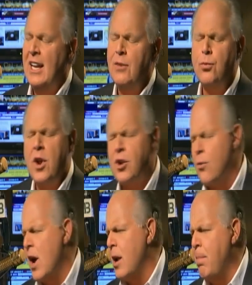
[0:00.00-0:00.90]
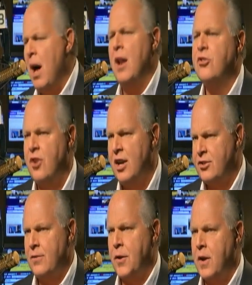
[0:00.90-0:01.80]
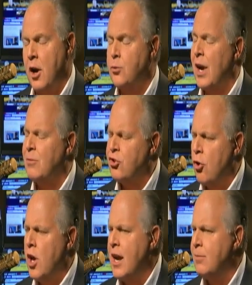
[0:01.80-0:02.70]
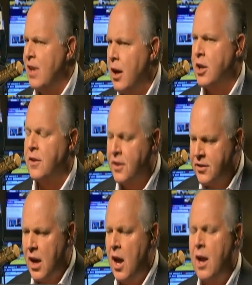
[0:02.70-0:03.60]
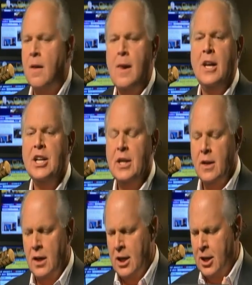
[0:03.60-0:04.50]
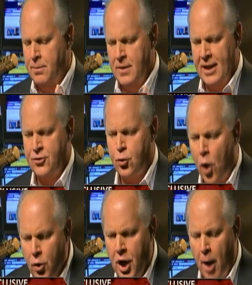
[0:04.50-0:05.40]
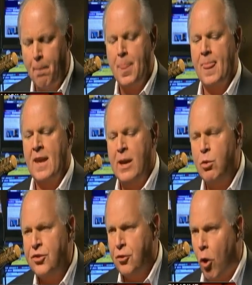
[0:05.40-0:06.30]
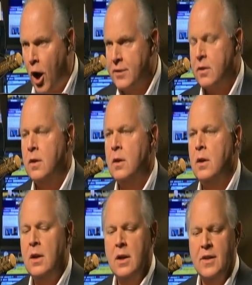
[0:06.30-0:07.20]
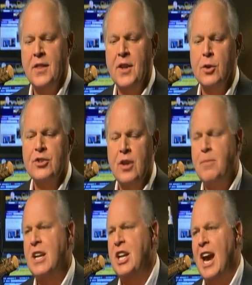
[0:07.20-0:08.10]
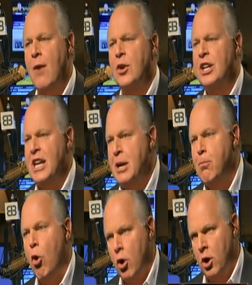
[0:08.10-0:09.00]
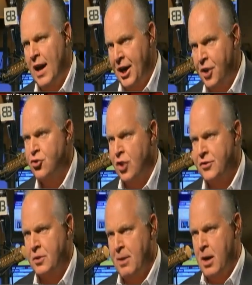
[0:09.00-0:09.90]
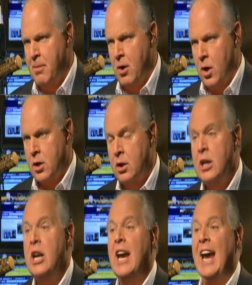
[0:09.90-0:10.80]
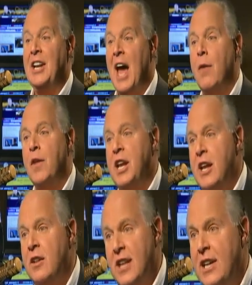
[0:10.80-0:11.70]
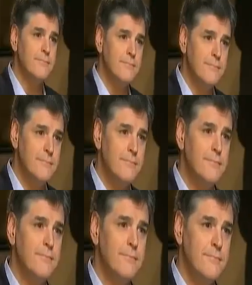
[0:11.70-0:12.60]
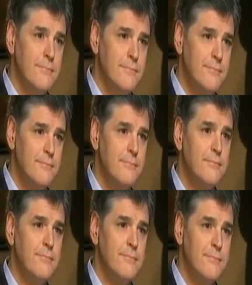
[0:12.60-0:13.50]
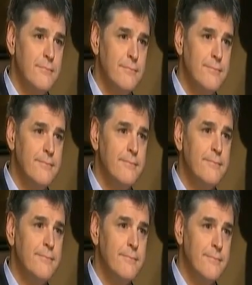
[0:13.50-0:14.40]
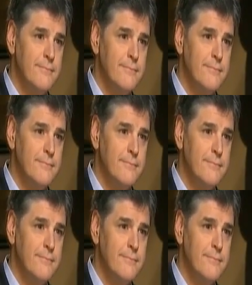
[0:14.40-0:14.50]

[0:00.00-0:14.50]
He's running around apologizing for the country. Sean, I'm telling you, this guy has grown up. He was taught that there is something inherently immoral and unjust about America. And now that he leads it, he thinks it's great. Finally, America's